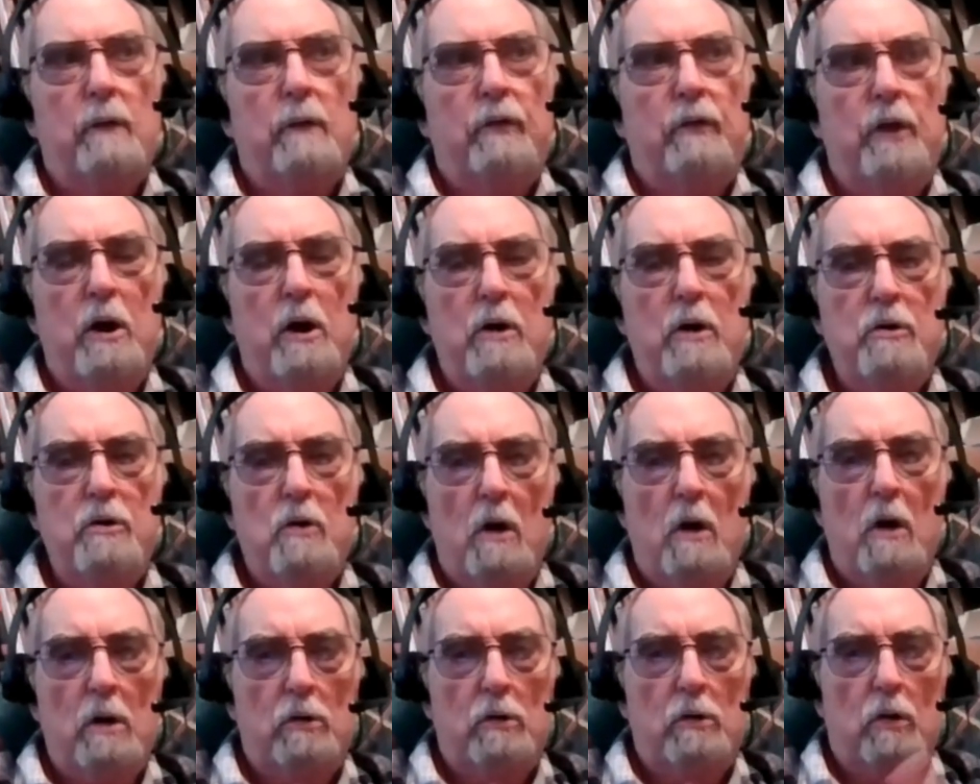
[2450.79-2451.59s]
Theron
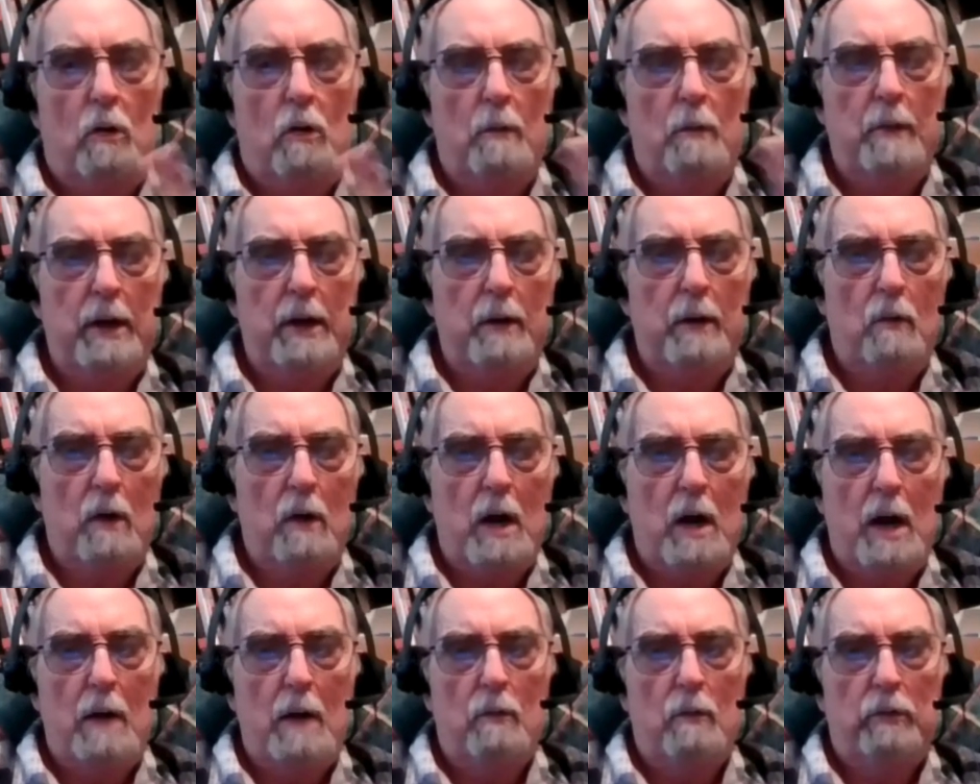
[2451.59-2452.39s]
York told me
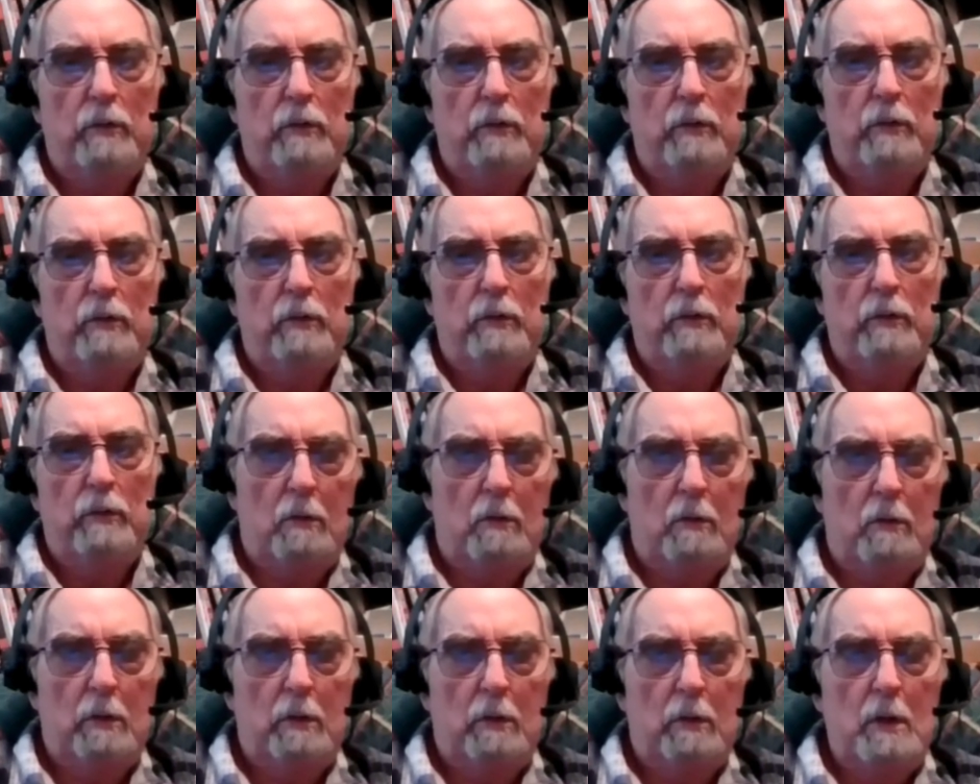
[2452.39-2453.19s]
when I was 10
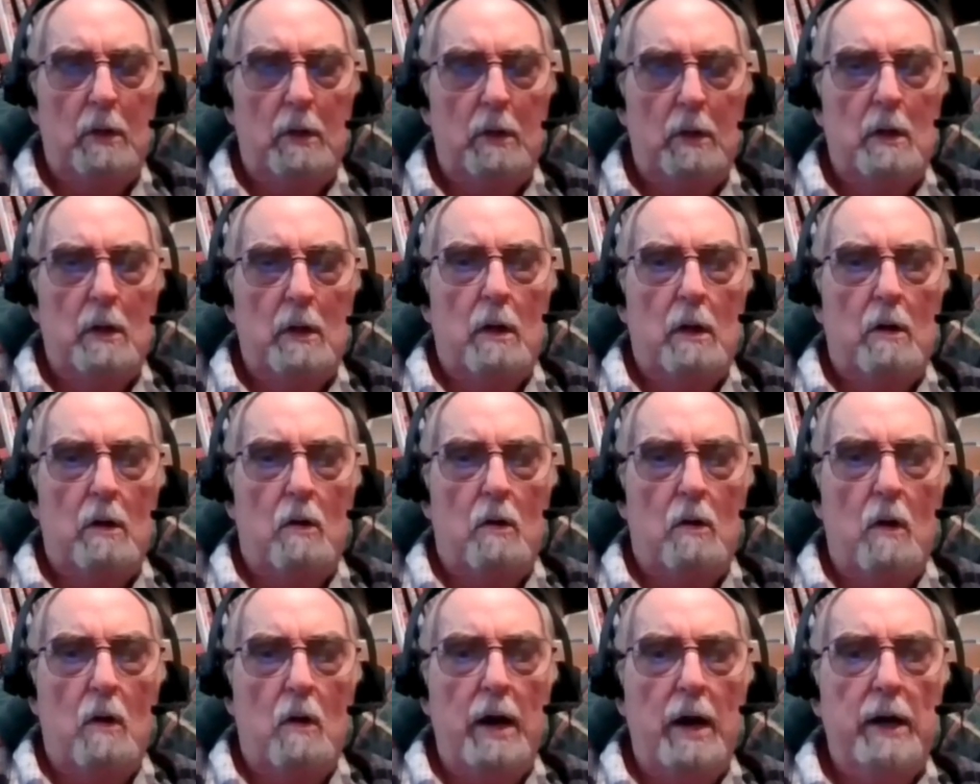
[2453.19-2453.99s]
years old,
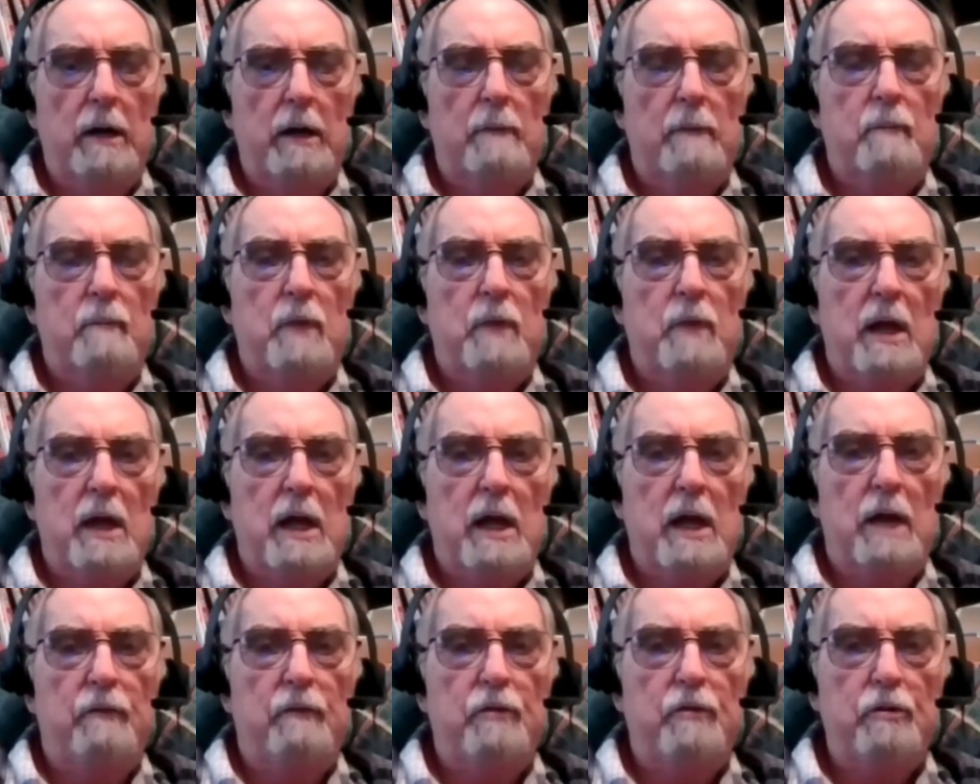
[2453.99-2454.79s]
Craig,
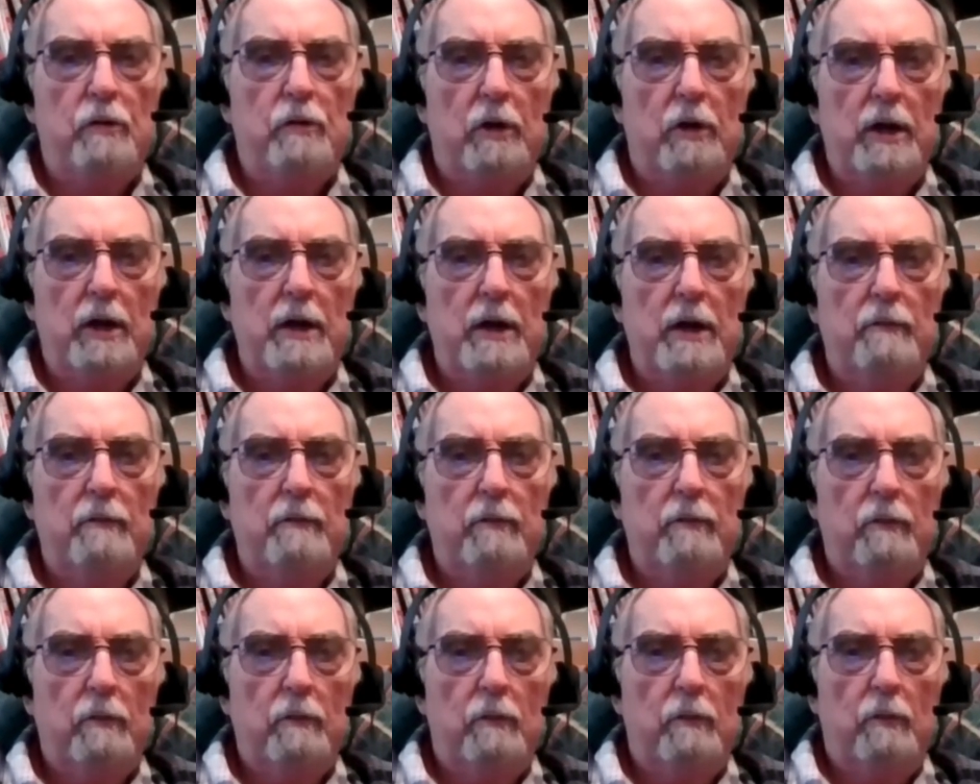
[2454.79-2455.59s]
if you
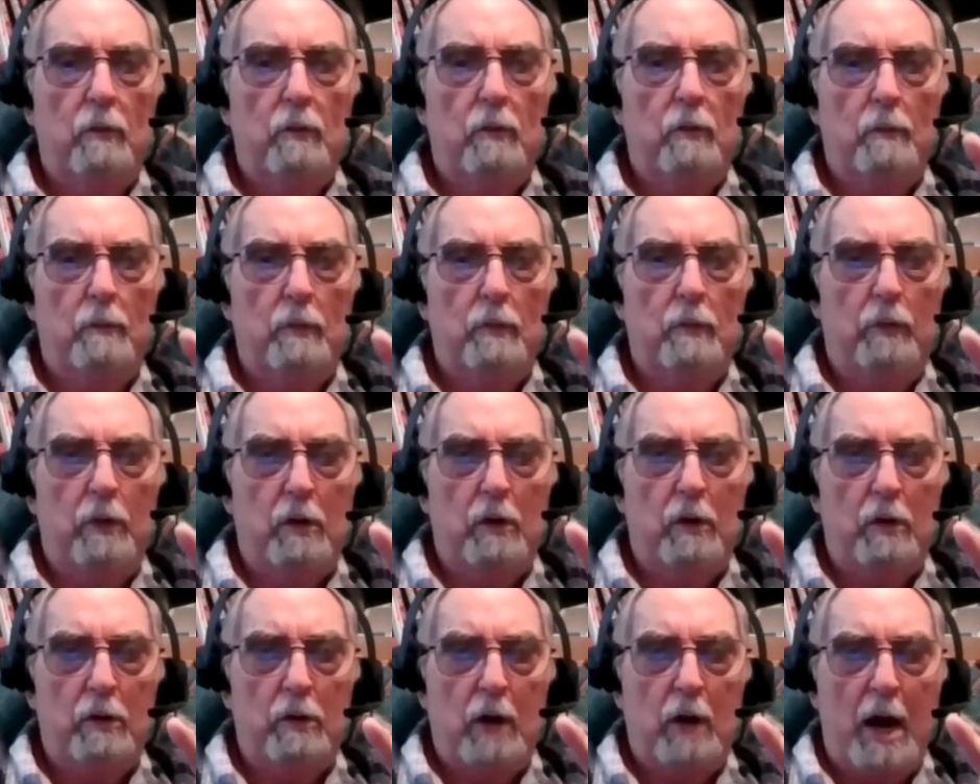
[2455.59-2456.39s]
live
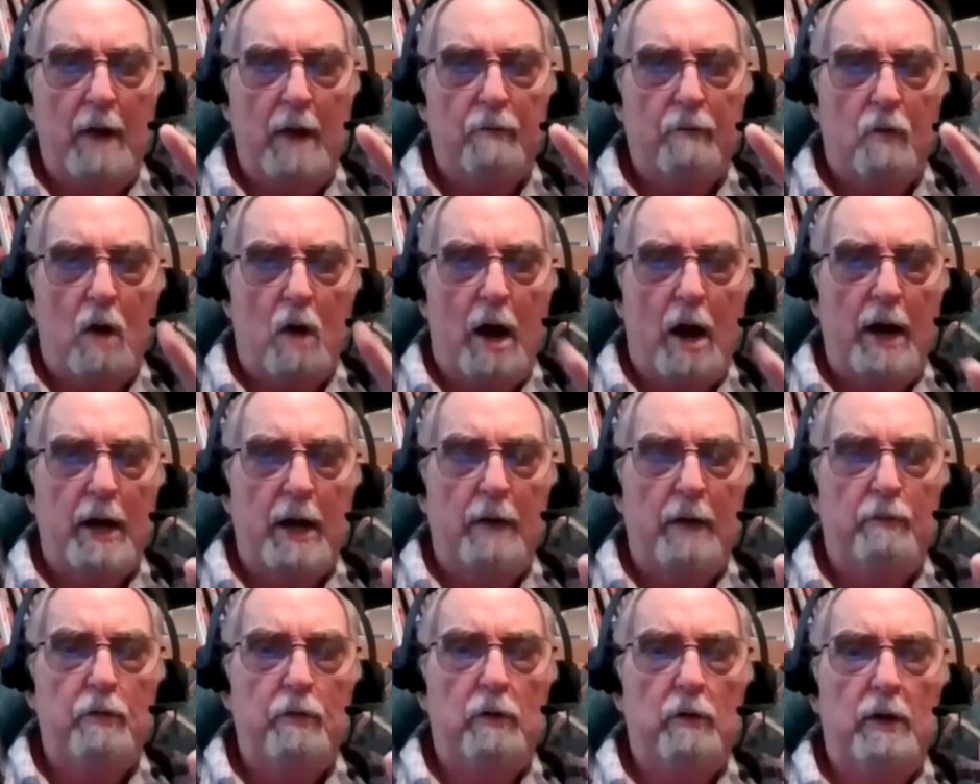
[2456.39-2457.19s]
the life right,
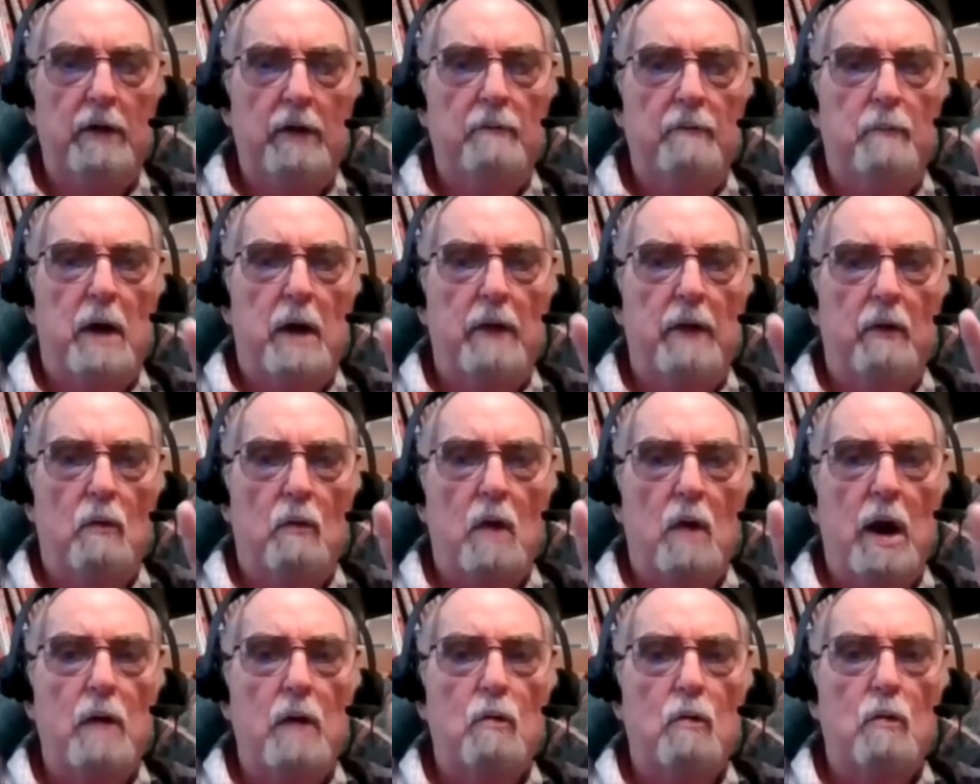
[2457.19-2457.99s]
if you live by the
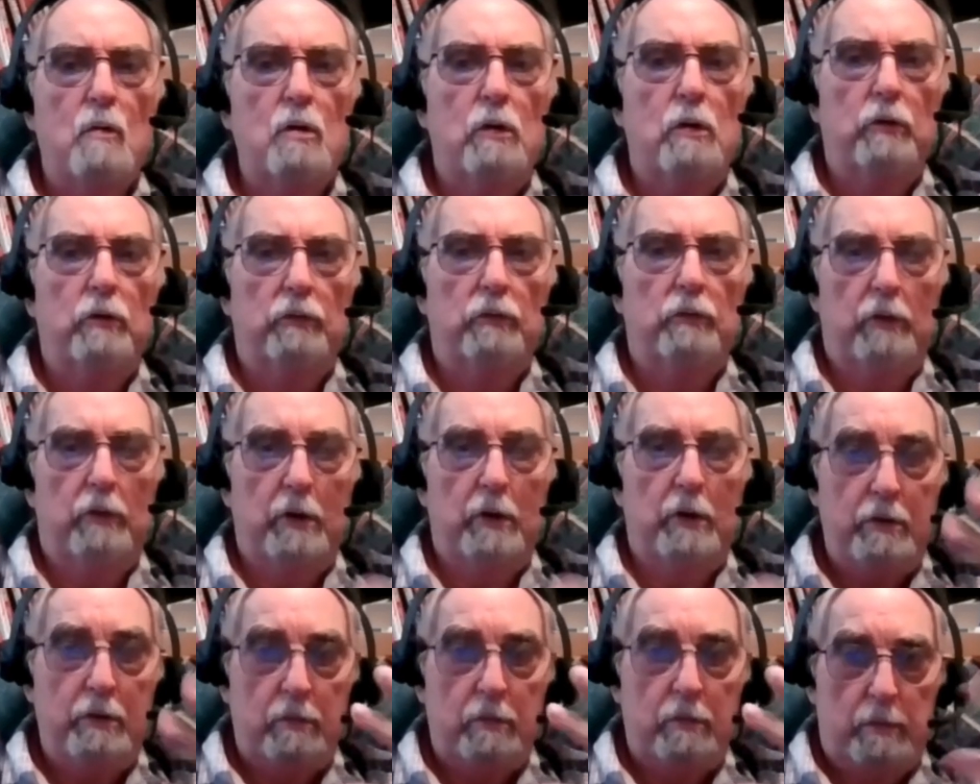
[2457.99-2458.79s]
right rules
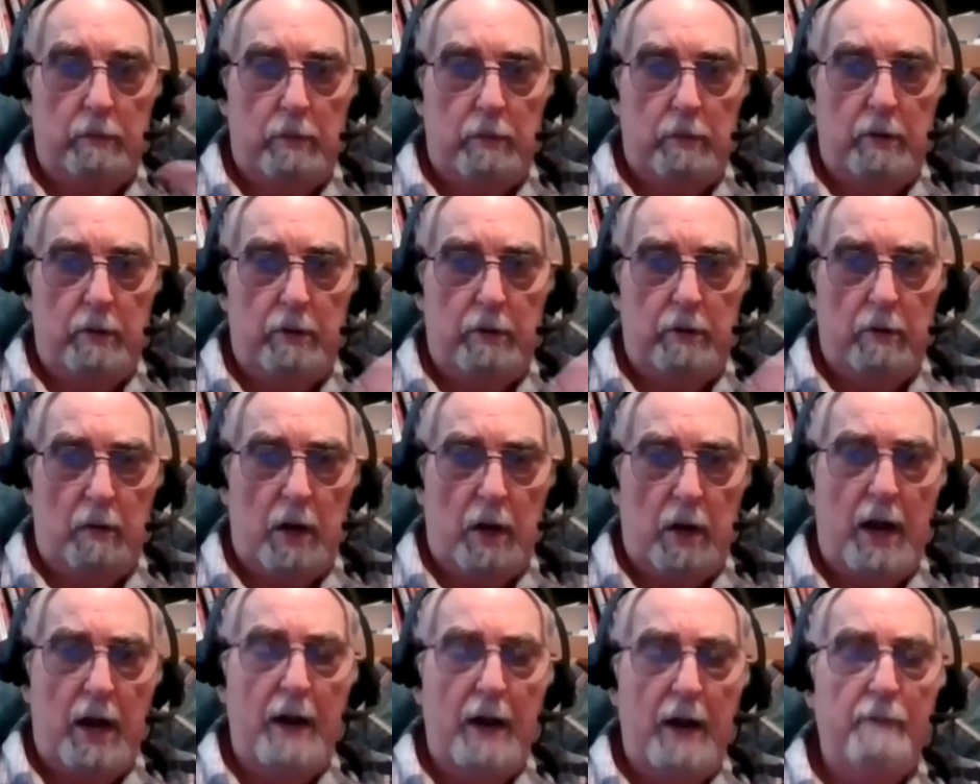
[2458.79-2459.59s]
that your
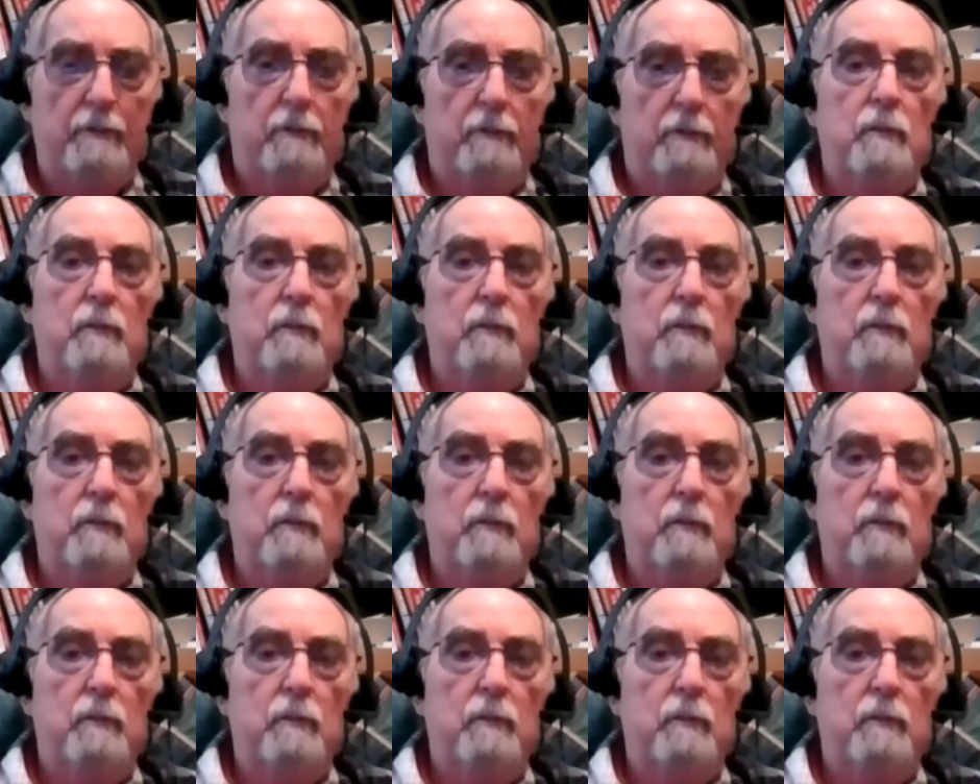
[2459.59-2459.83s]
life,